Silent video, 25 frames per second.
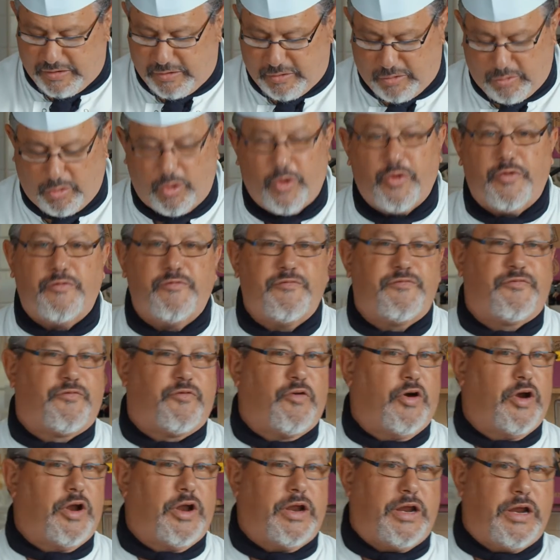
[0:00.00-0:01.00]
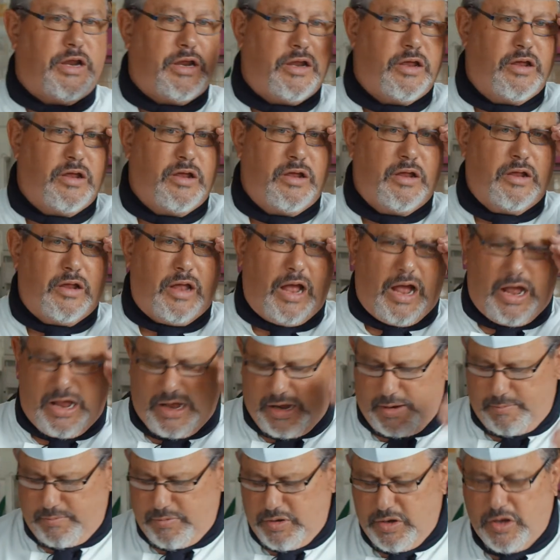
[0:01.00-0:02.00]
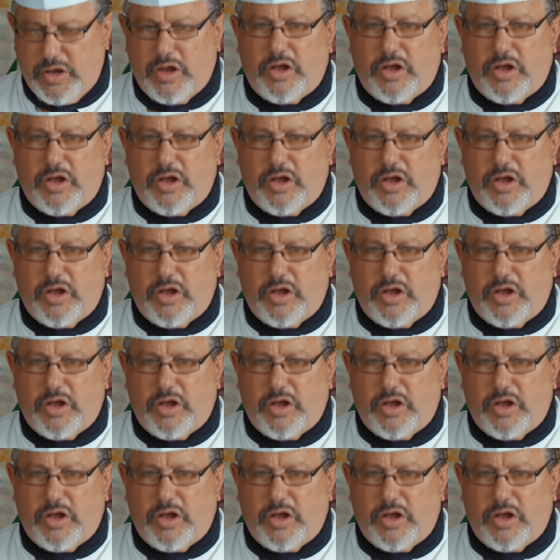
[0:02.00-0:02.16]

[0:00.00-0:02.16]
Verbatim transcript: you're gluten free. Um,